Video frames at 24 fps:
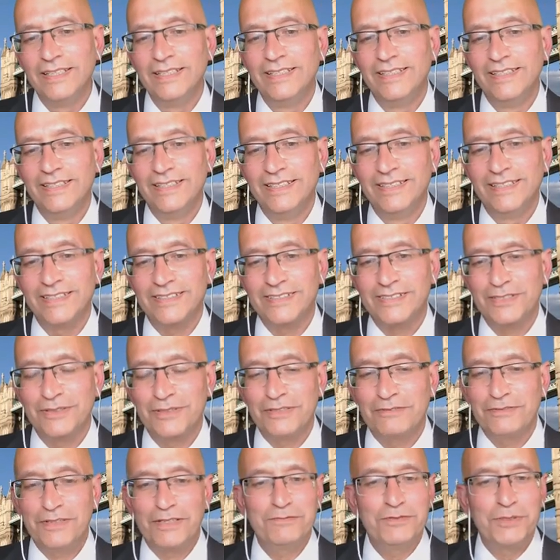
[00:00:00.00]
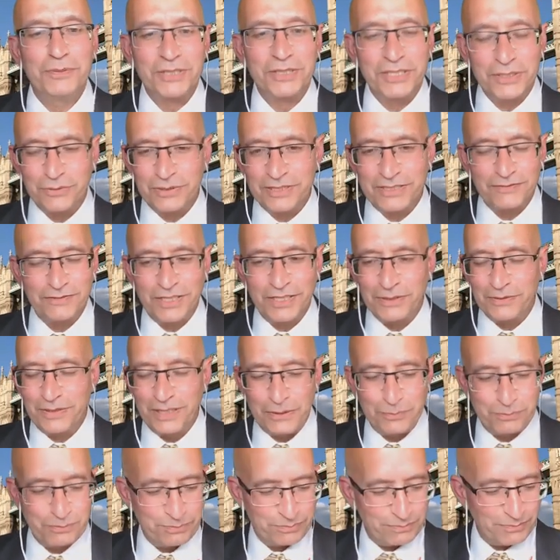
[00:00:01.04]
And so if everybody were to follow
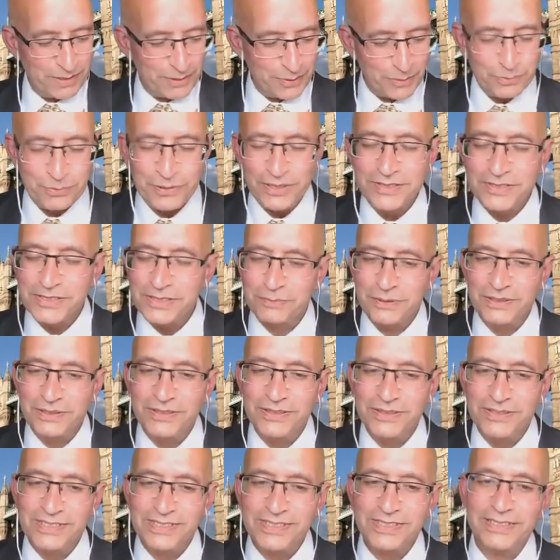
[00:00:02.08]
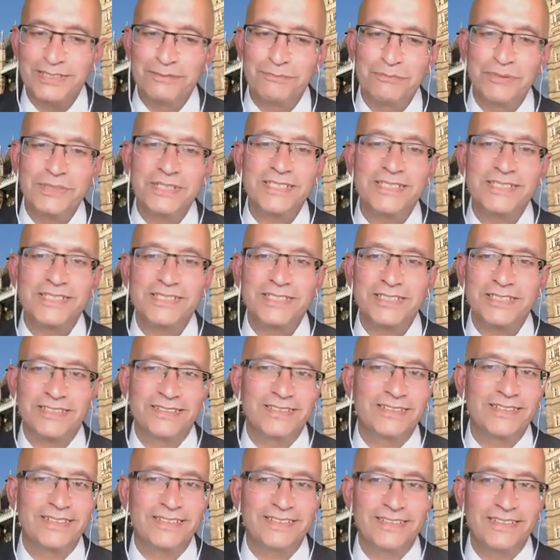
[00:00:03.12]
our principles, the British
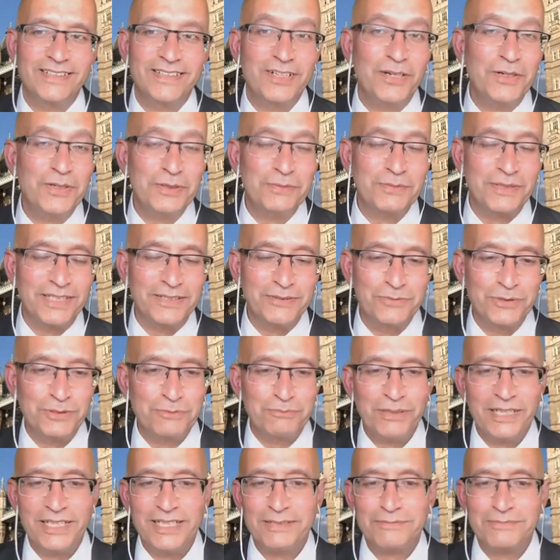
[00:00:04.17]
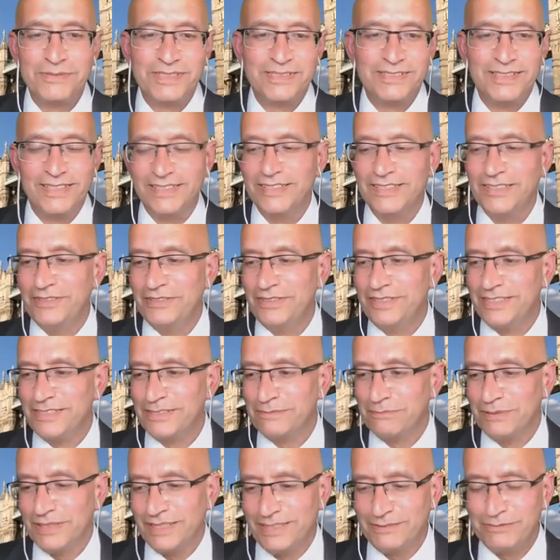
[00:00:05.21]
economy would perhaps increase
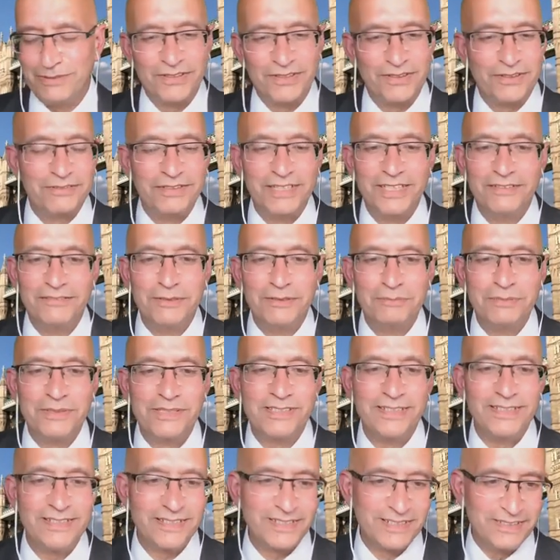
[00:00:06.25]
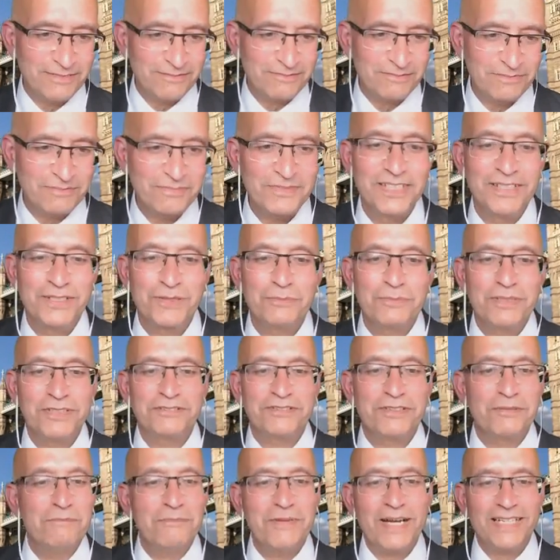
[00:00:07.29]
by, what, 300%? It would be a
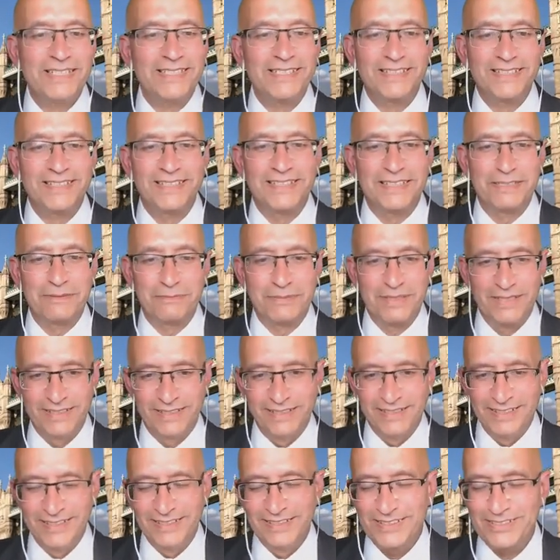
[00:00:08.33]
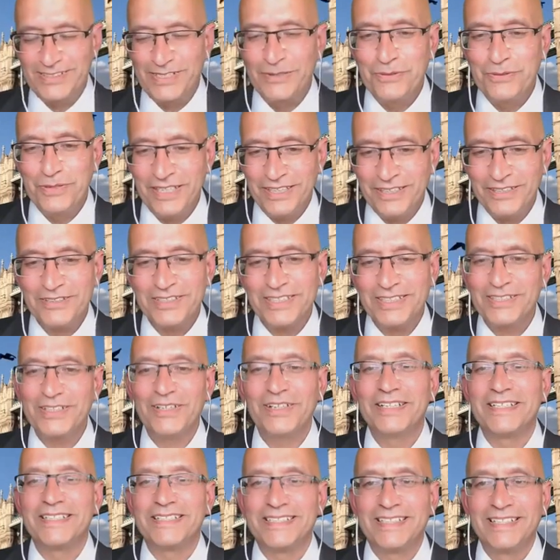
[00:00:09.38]
dramatic leap. So we are
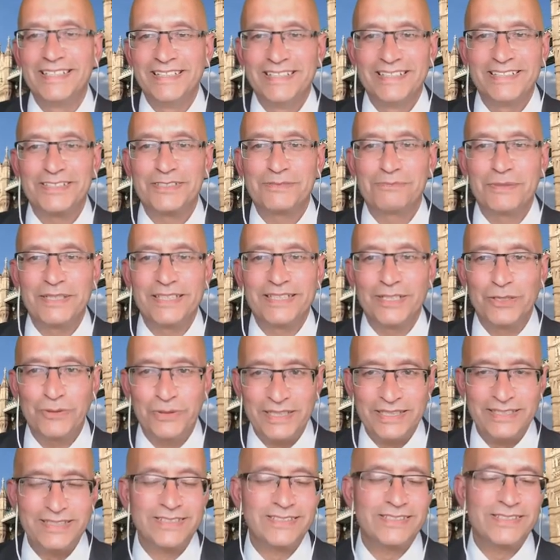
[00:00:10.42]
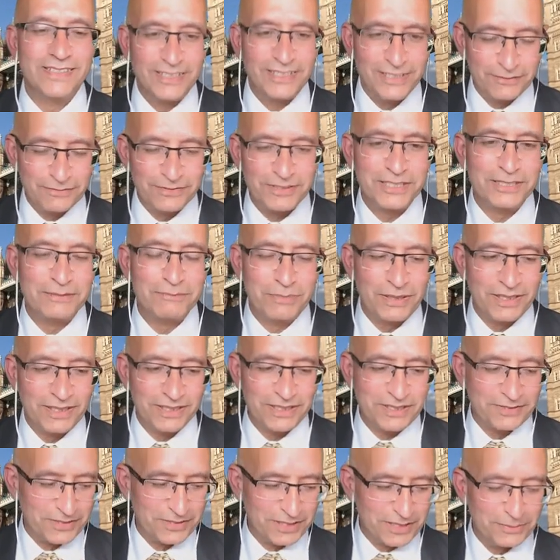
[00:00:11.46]
acknowledged as being quite a significant part of
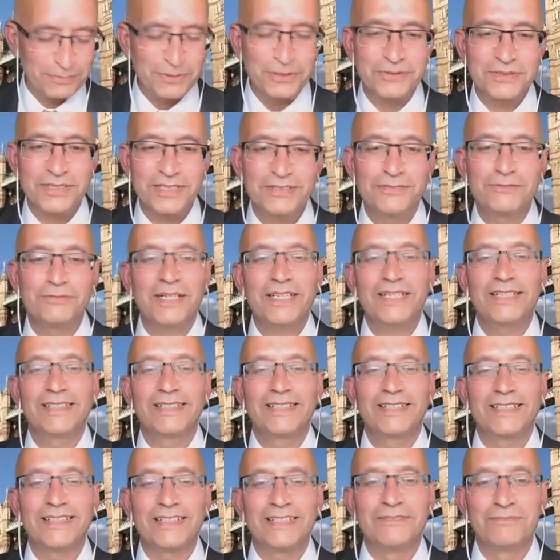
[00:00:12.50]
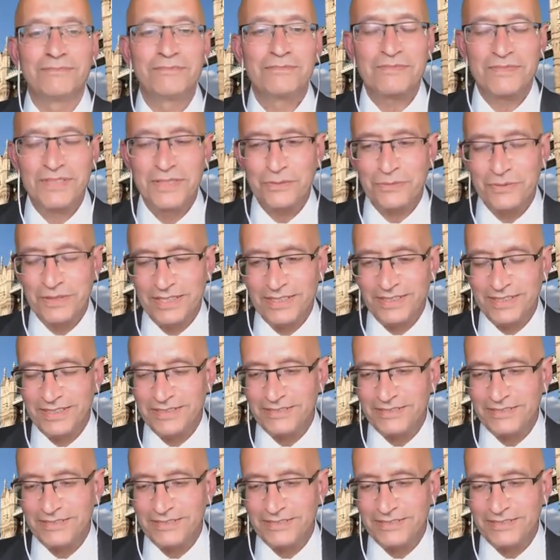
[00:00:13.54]
the community, and regularly we are,